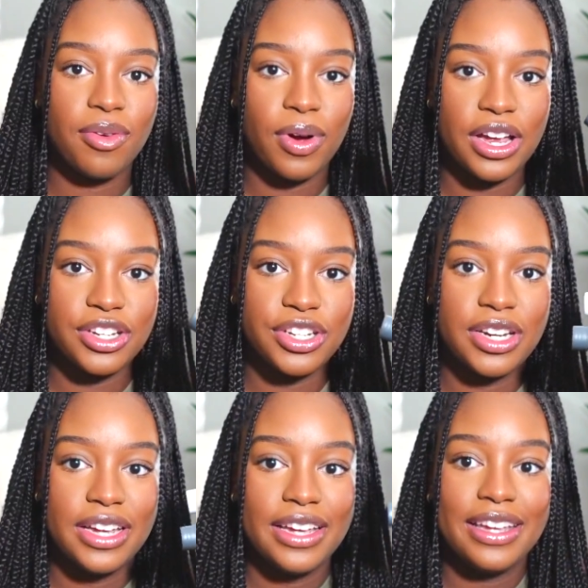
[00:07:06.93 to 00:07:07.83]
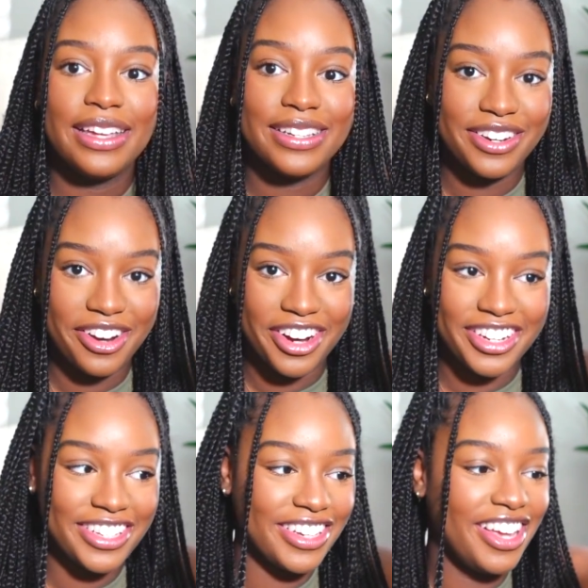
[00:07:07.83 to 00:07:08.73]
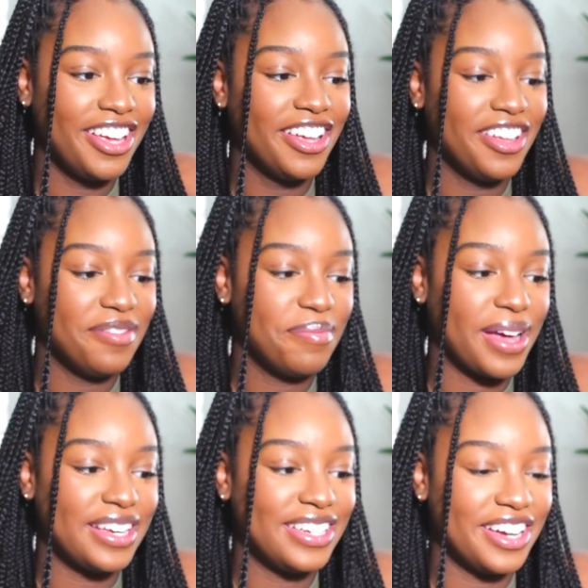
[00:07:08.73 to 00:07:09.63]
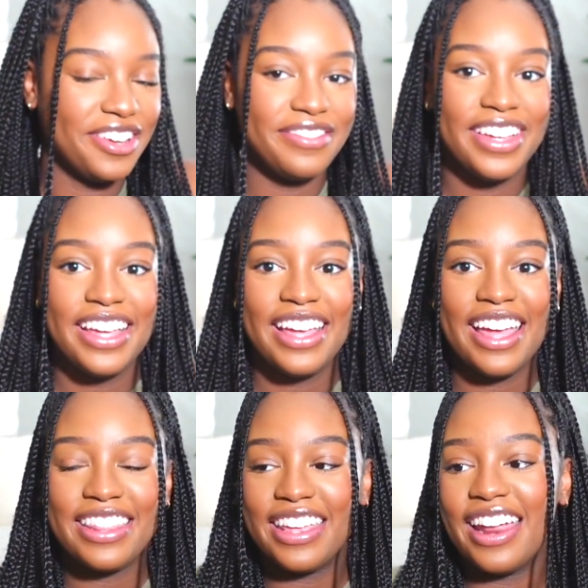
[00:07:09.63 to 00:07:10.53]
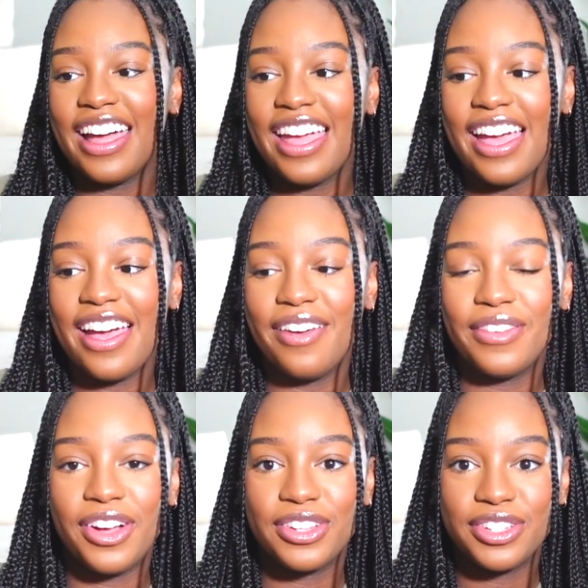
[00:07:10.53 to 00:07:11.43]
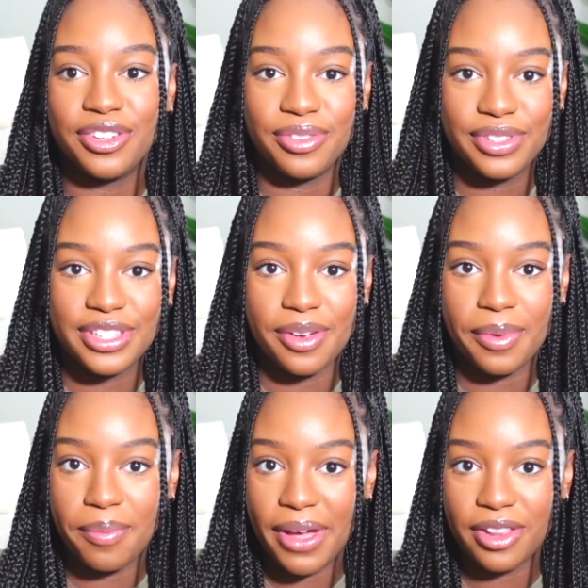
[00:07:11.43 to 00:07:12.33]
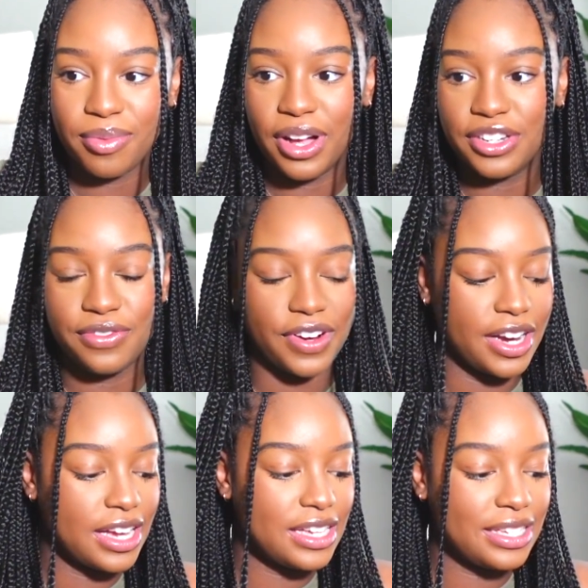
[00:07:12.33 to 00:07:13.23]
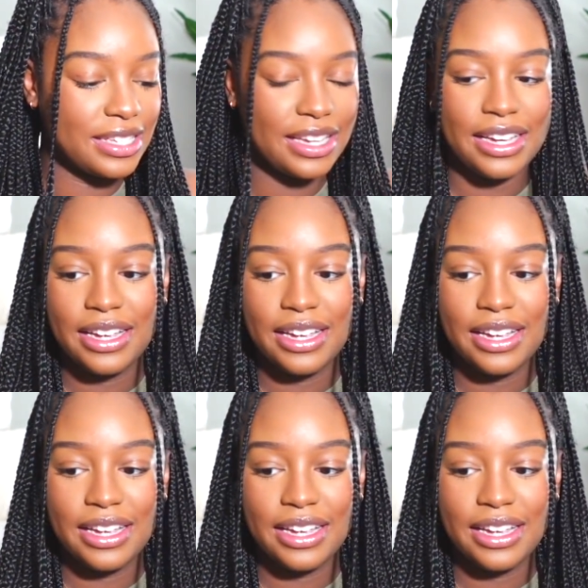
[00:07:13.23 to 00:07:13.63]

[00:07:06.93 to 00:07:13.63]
wash, his and hers by Dove, and then I have also some mouthwash for us.